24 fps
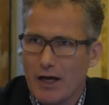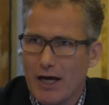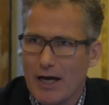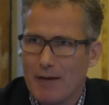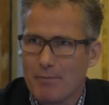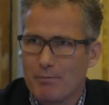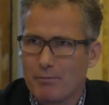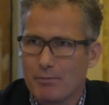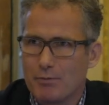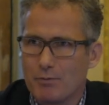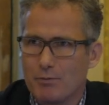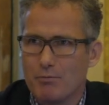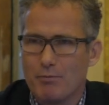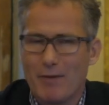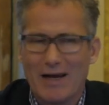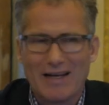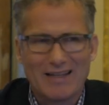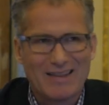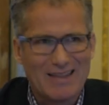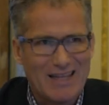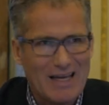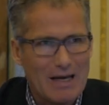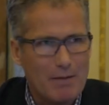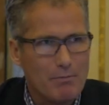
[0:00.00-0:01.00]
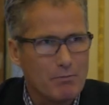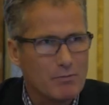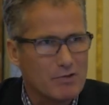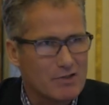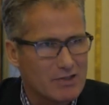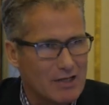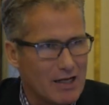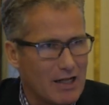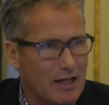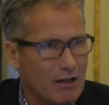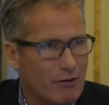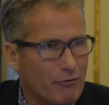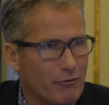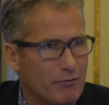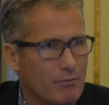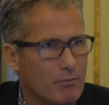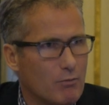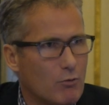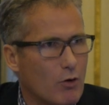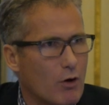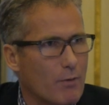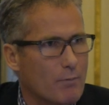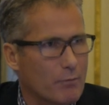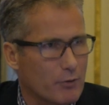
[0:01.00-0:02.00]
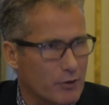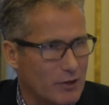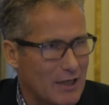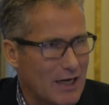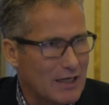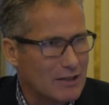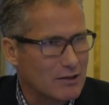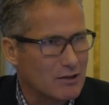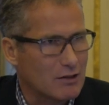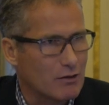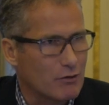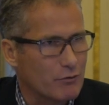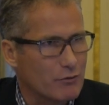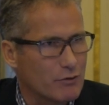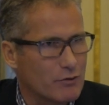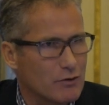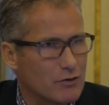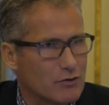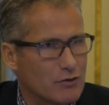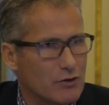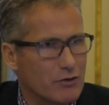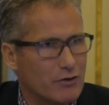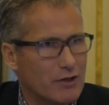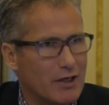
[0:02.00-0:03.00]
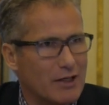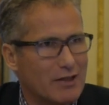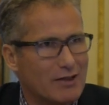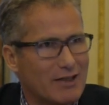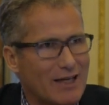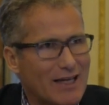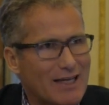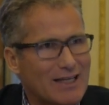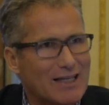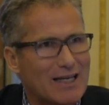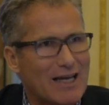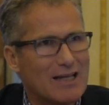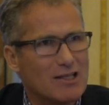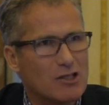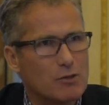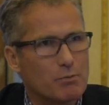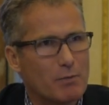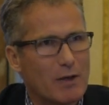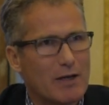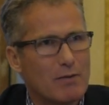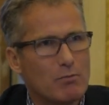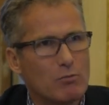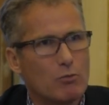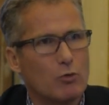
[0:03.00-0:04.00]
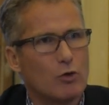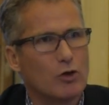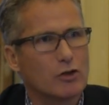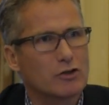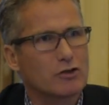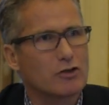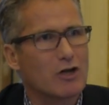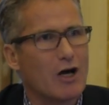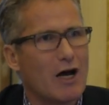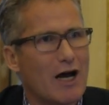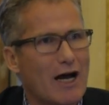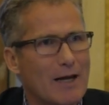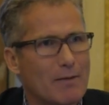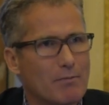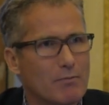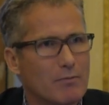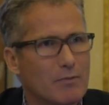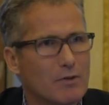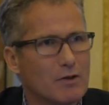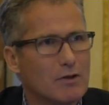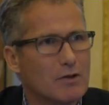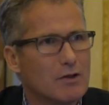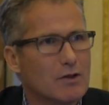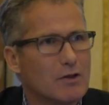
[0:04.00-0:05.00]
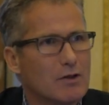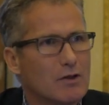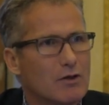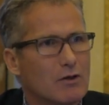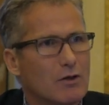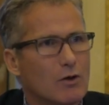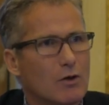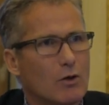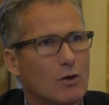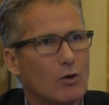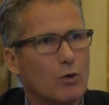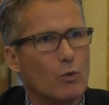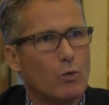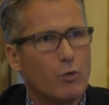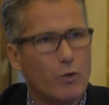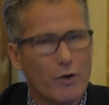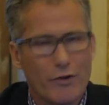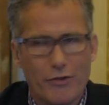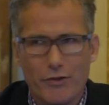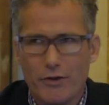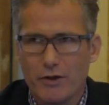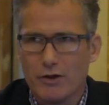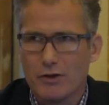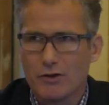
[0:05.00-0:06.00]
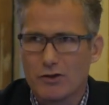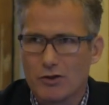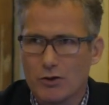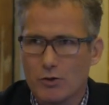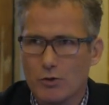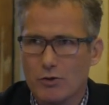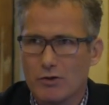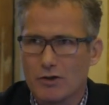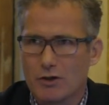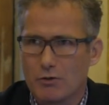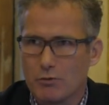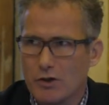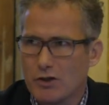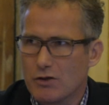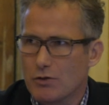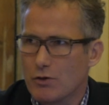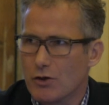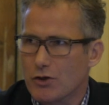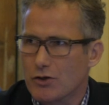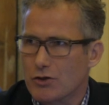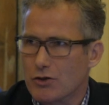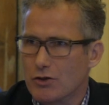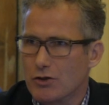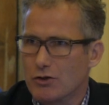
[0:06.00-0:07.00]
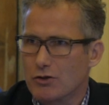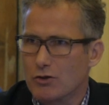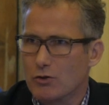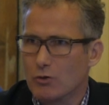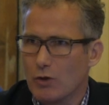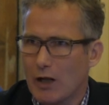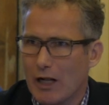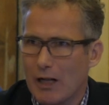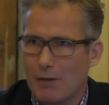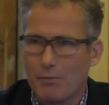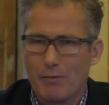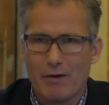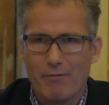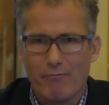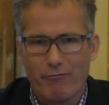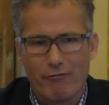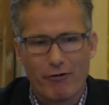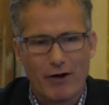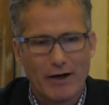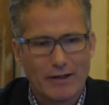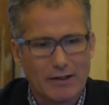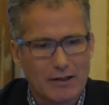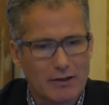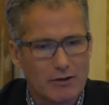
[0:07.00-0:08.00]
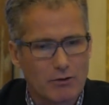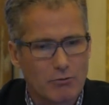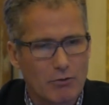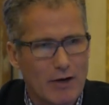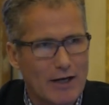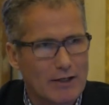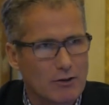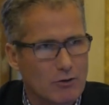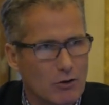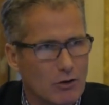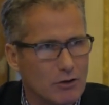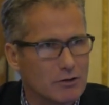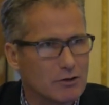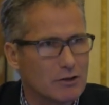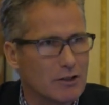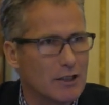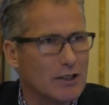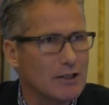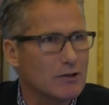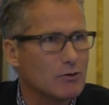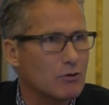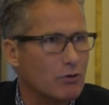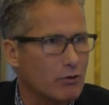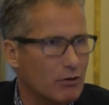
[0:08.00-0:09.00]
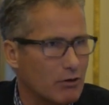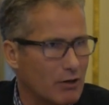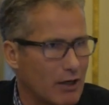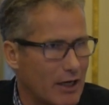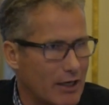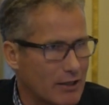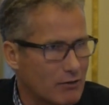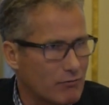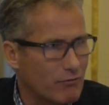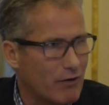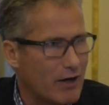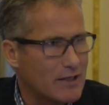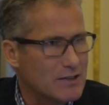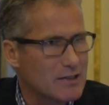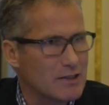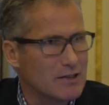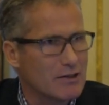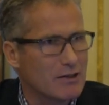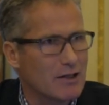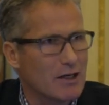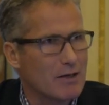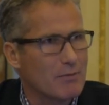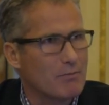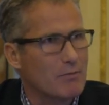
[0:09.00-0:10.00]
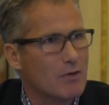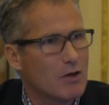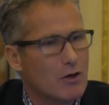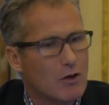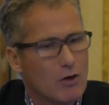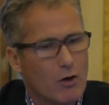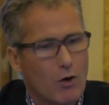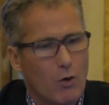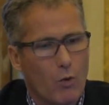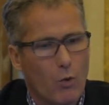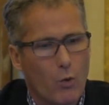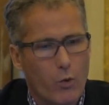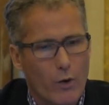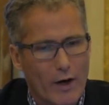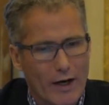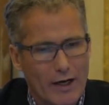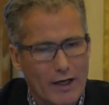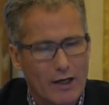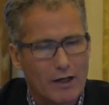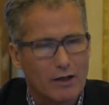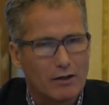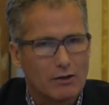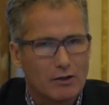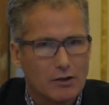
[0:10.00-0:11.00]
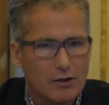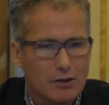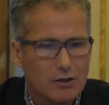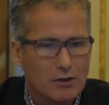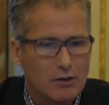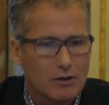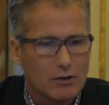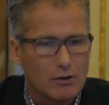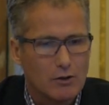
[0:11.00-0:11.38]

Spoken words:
and make themselves more productive so that they can spend more time with the students and researchers to help them finding the right content or advising them where